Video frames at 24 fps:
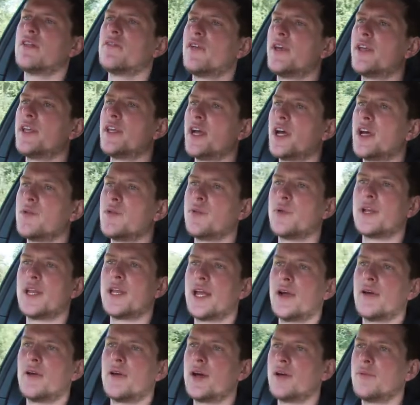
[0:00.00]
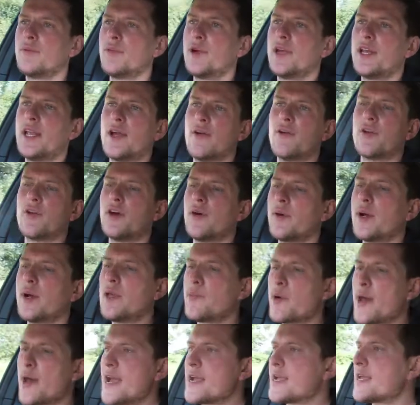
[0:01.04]
the video, we're now on our
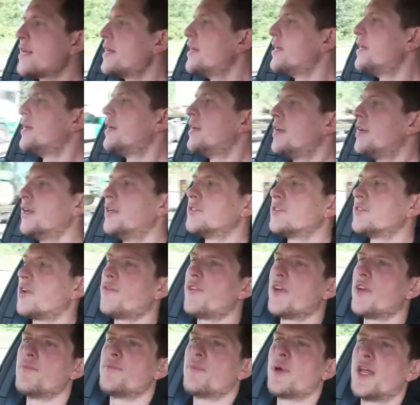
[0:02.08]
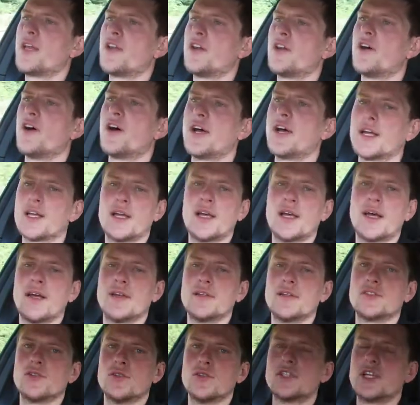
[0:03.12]
way back. So I think Ben and I are
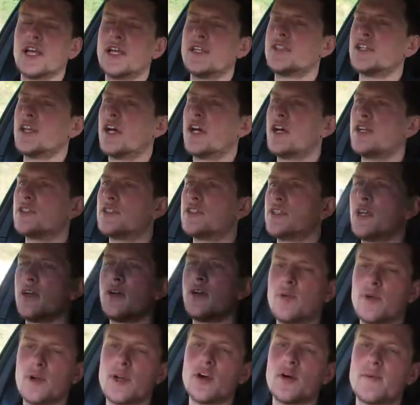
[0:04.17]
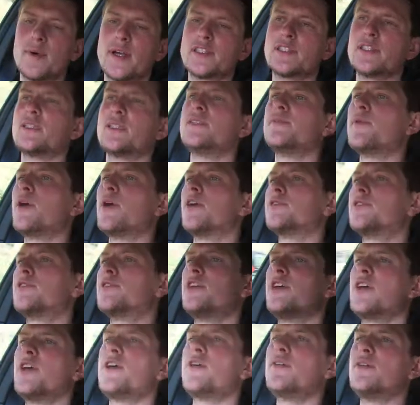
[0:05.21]
going to sort of take turns. So we've got about 60 miles
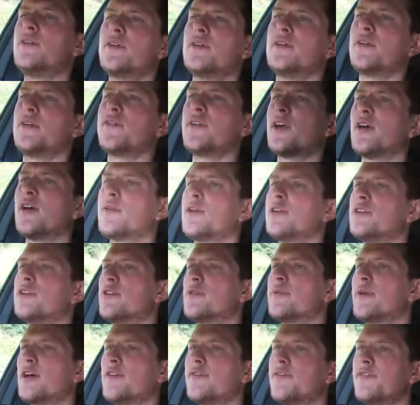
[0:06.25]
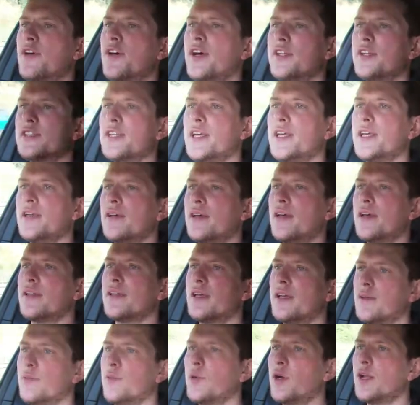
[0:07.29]
to do. I think I'm going to do about 30, and
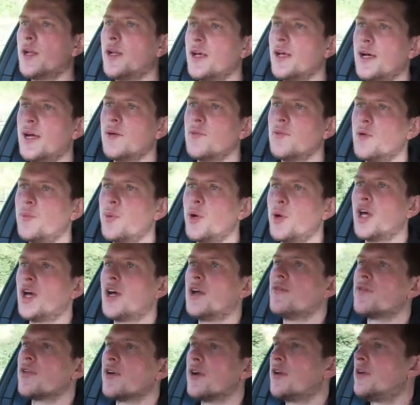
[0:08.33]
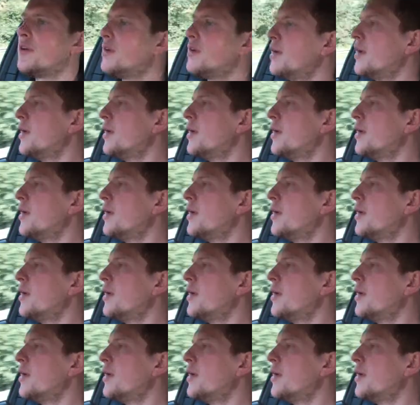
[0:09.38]
then we'll pull over and